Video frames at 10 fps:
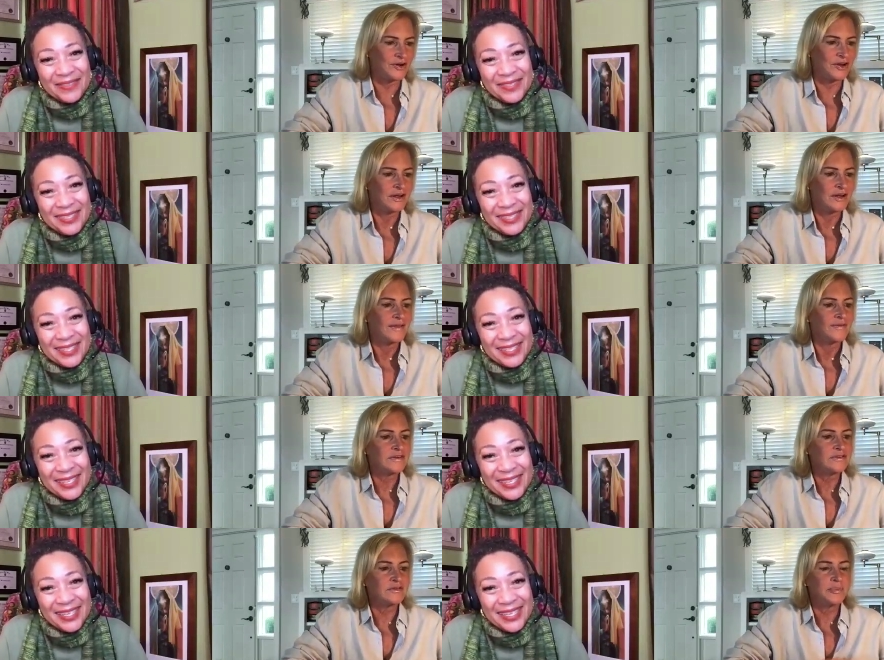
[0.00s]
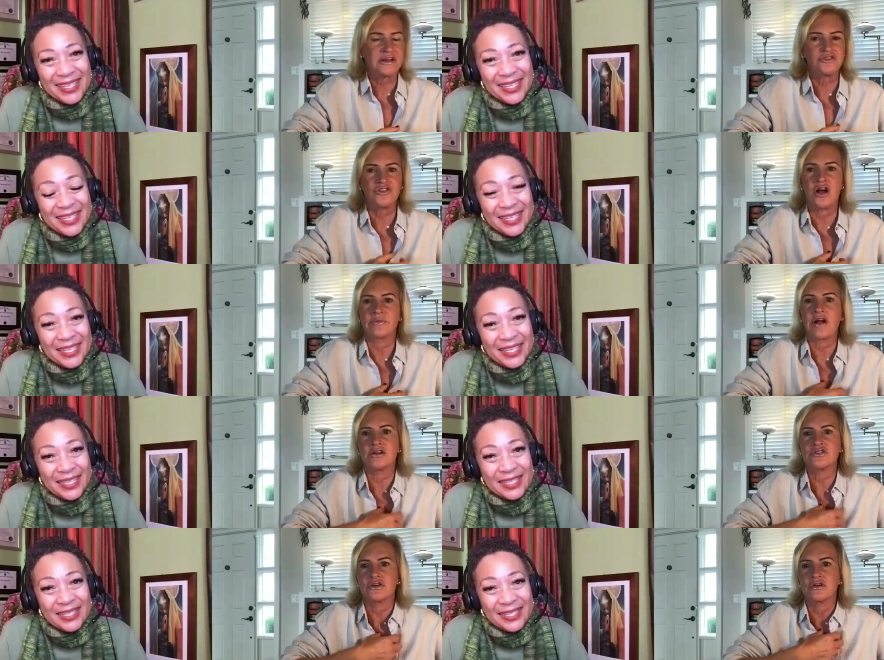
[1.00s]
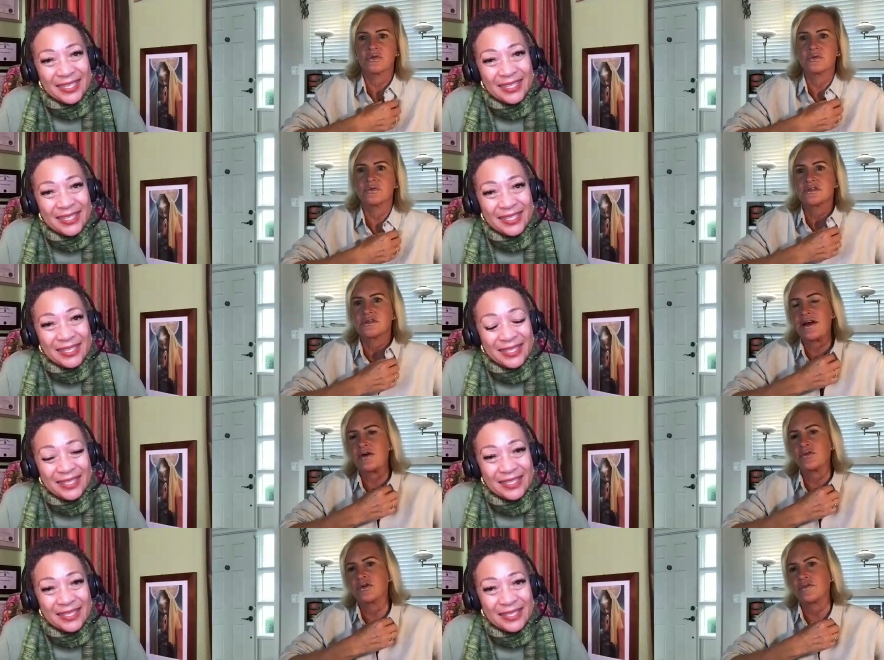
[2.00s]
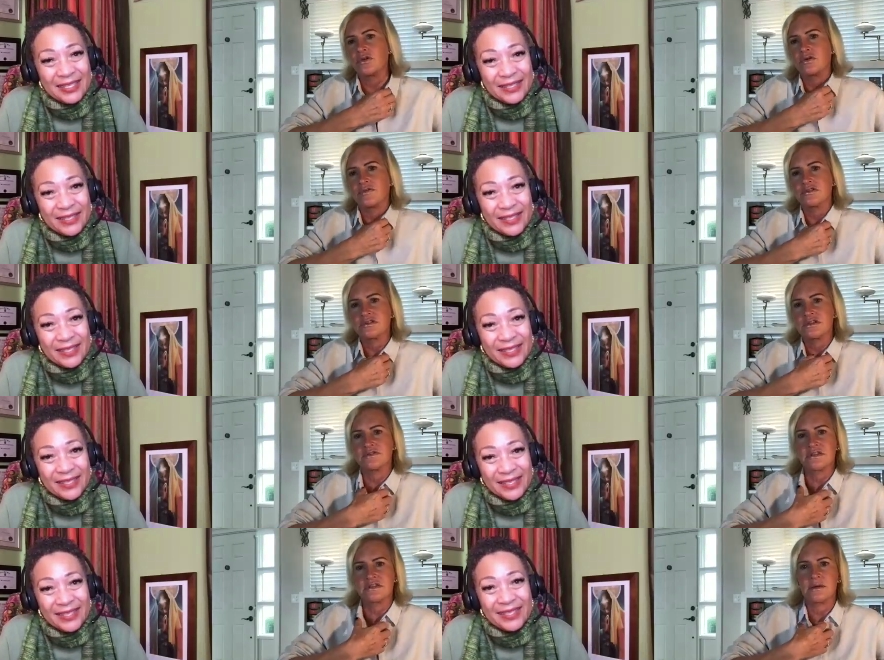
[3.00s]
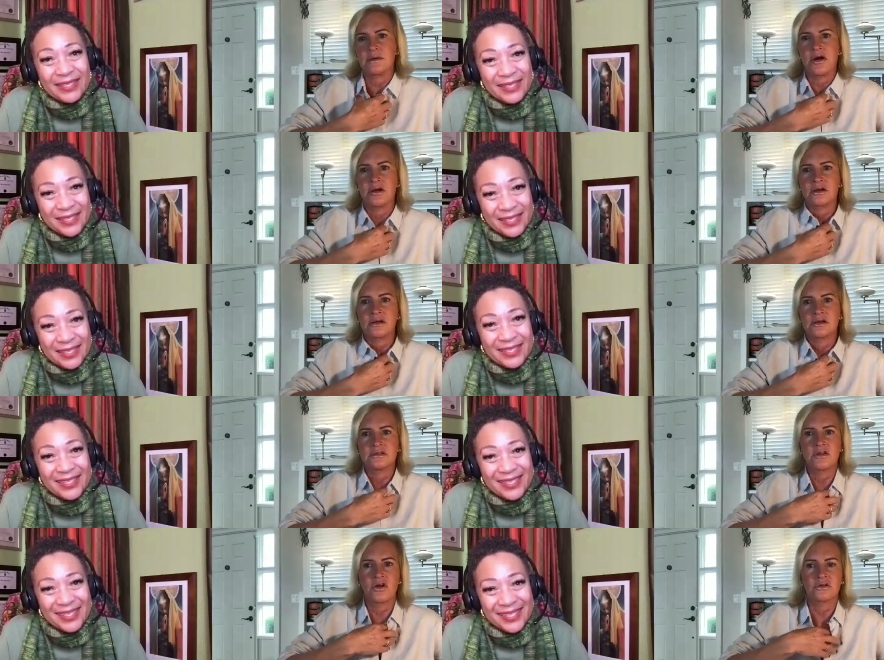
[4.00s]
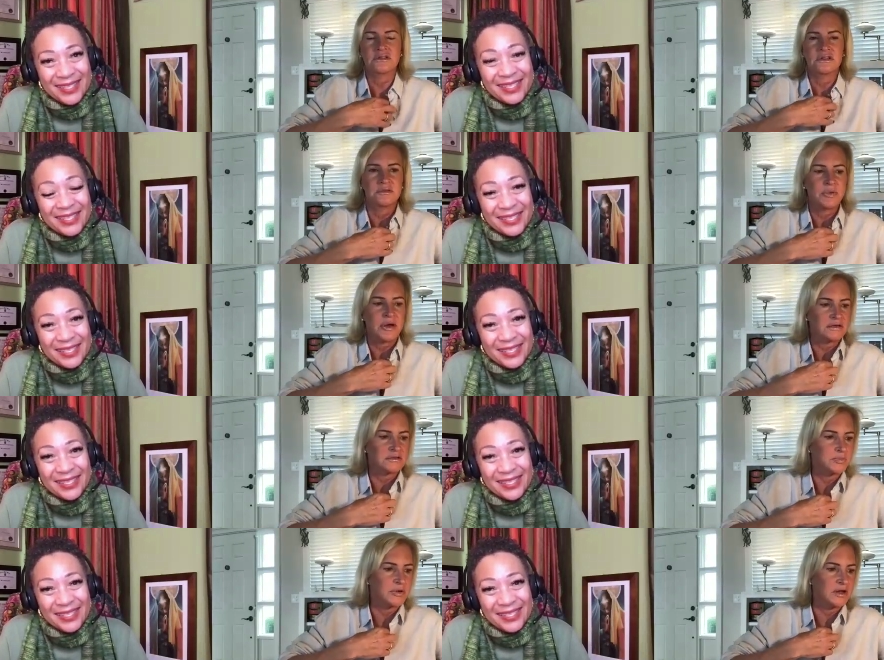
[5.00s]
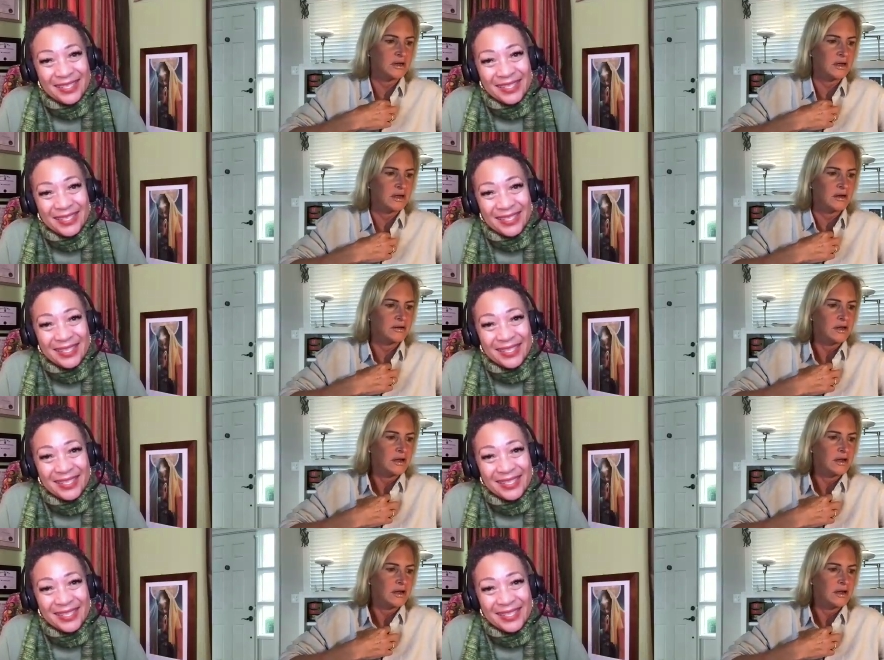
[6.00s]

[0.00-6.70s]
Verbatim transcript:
Speaker 1: sorry. This is by John Roger, who was the founder of the University of Santa Monica and has long since passed, but uh,